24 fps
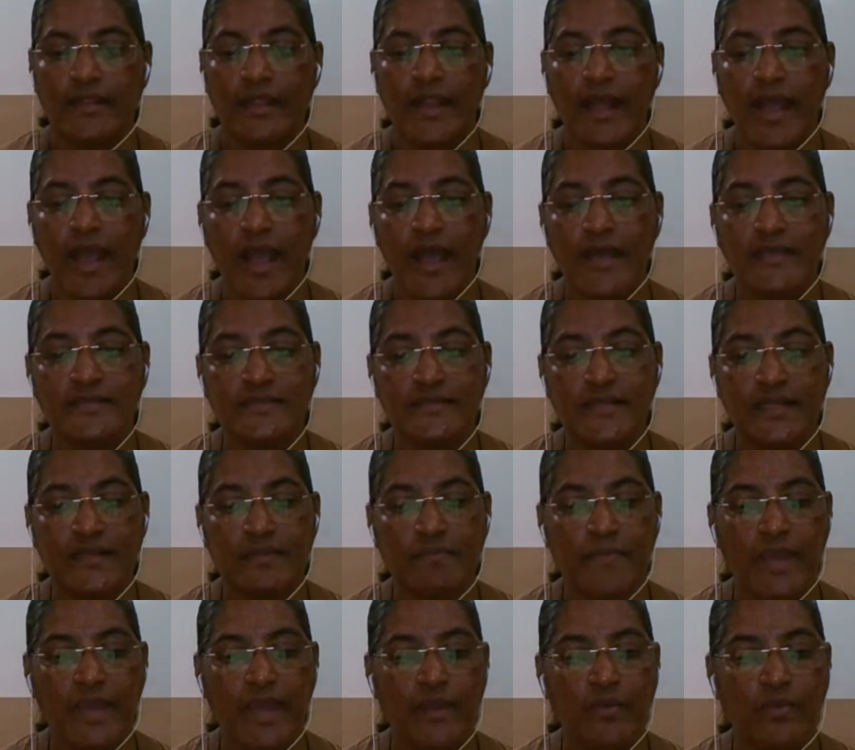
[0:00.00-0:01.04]
Then I asked
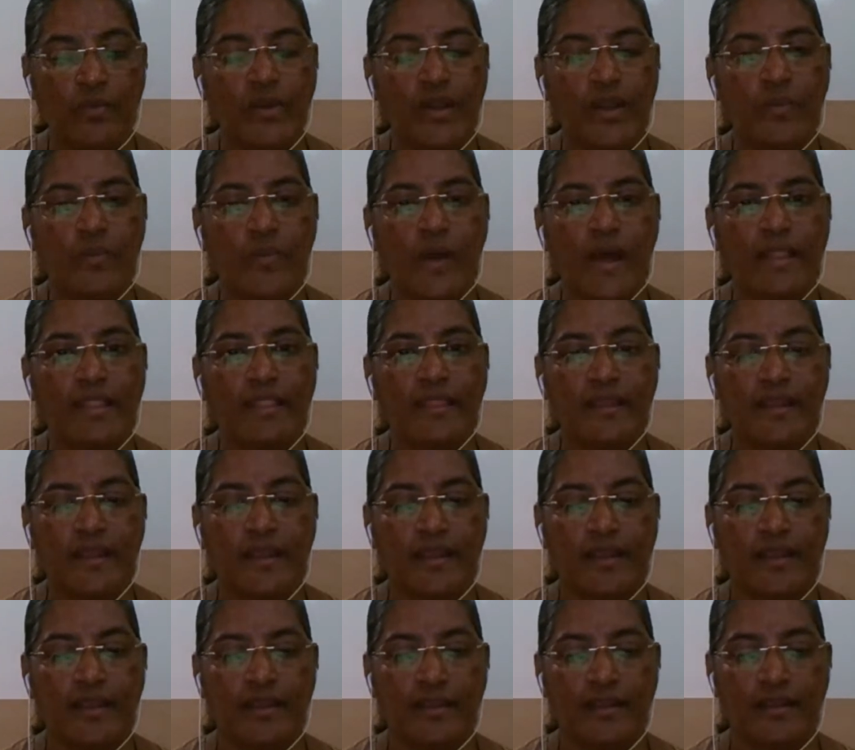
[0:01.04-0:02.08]
that man only one
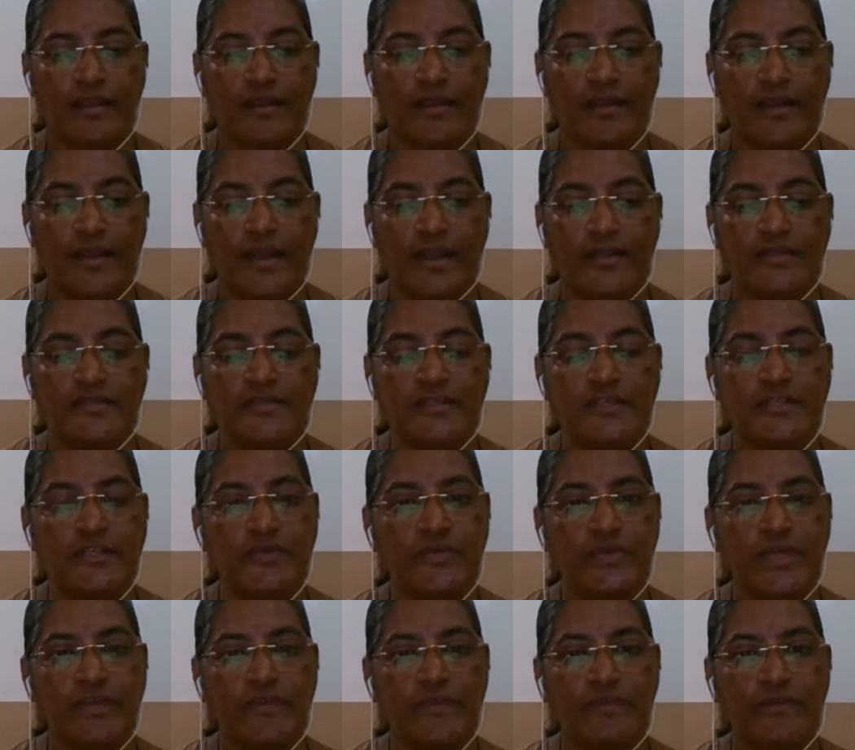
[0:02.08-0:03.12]
thing. Did
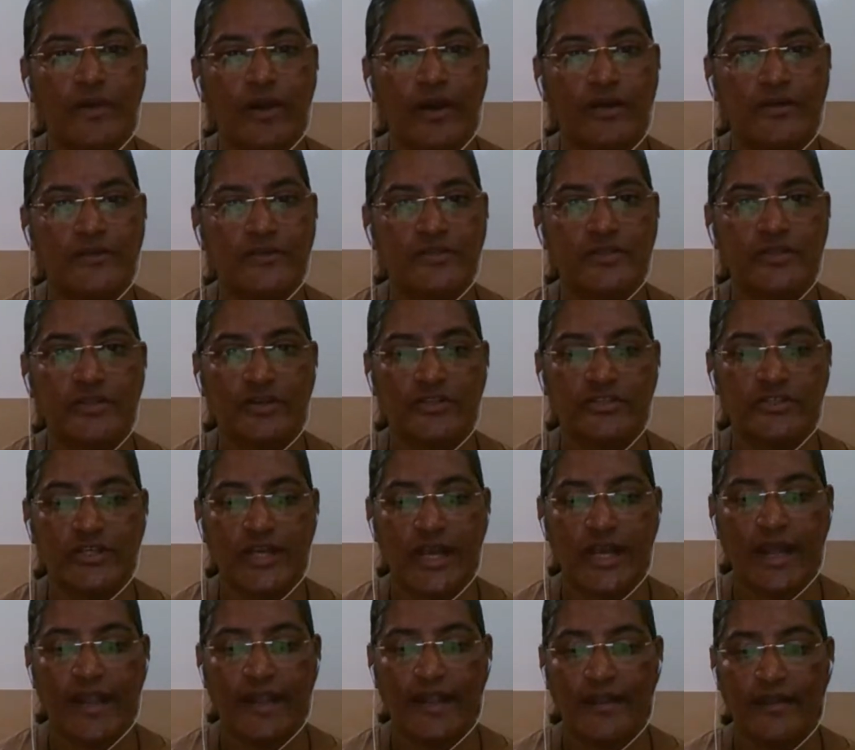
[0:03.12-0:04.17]
you give God to your
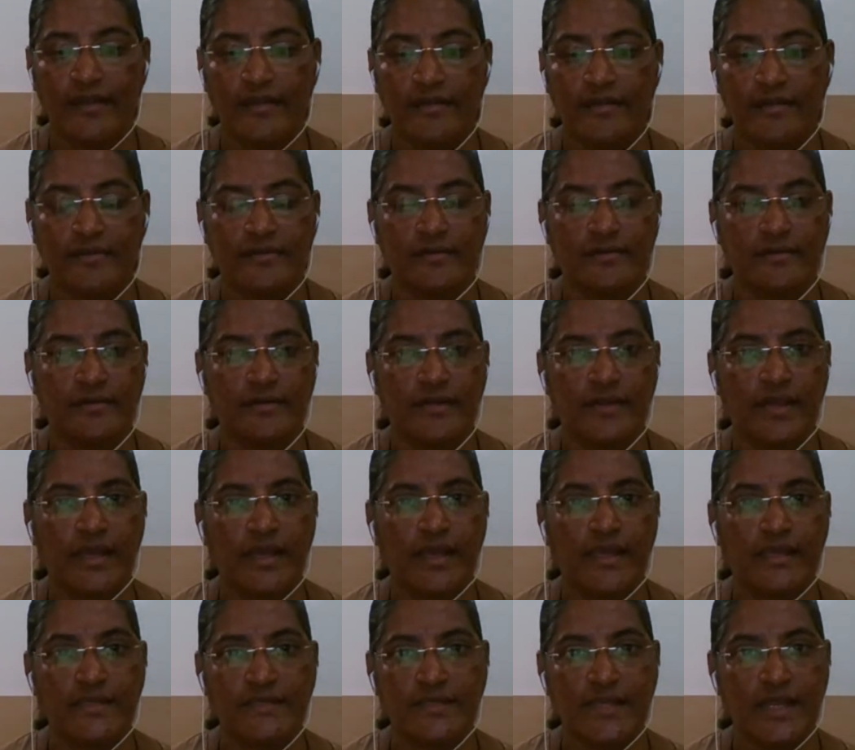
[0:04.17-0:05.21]
child?
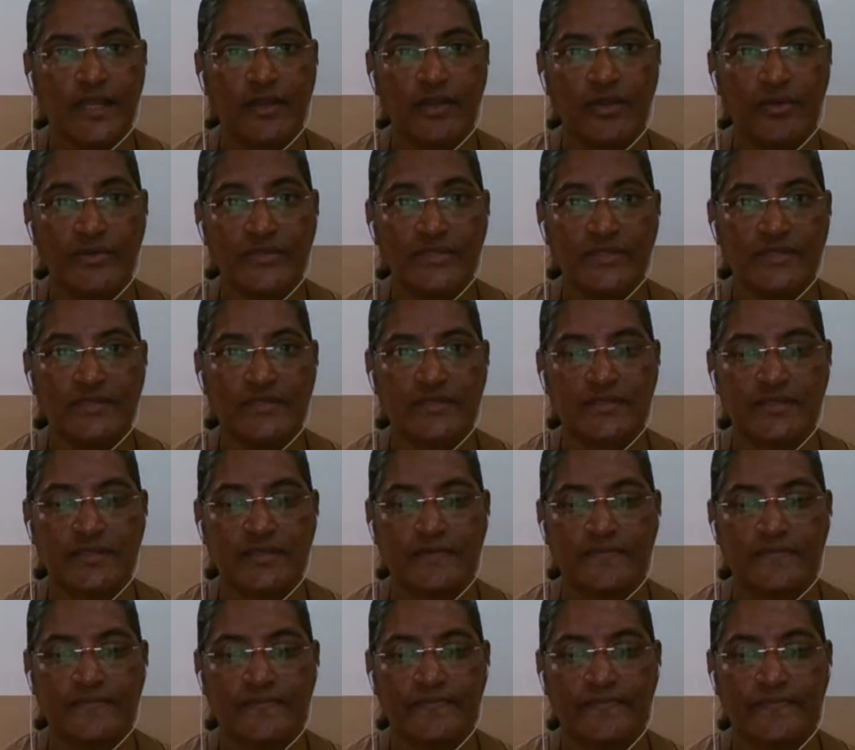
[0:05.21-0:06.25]
He said, no,
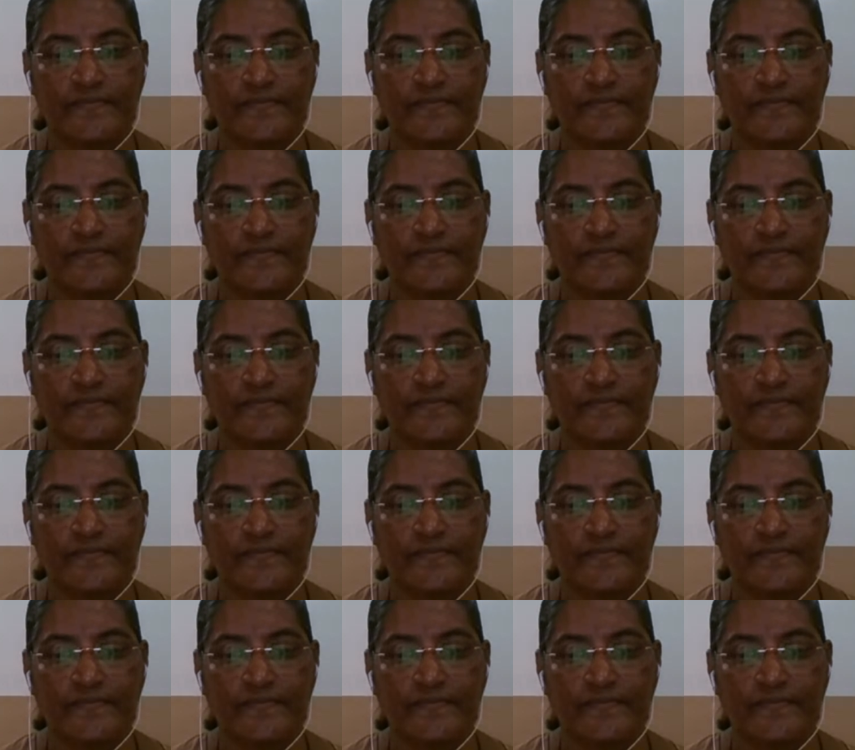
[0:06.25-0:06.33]
sister.